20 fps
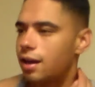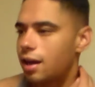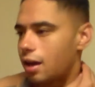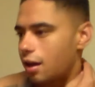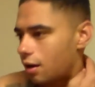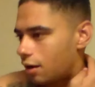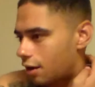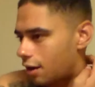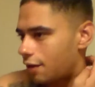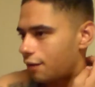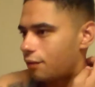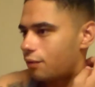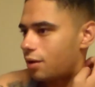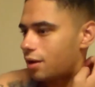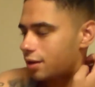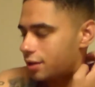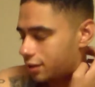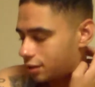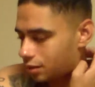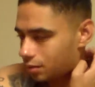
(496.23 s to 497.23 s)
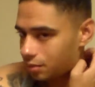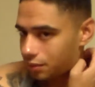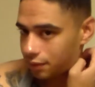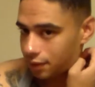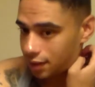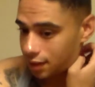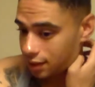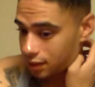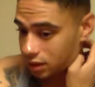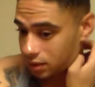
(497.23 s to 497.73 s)
I've watched some
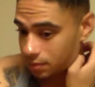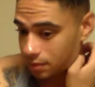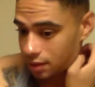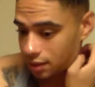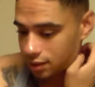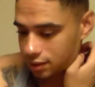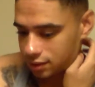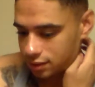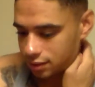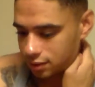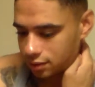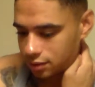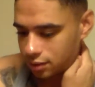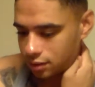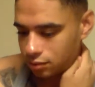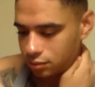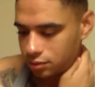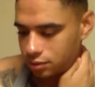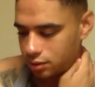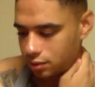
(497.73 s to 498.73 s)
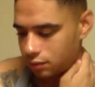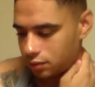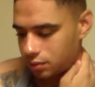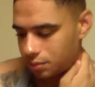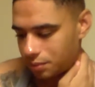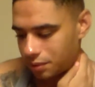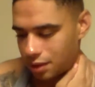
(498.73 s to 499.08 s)
of the Xbox exclusives,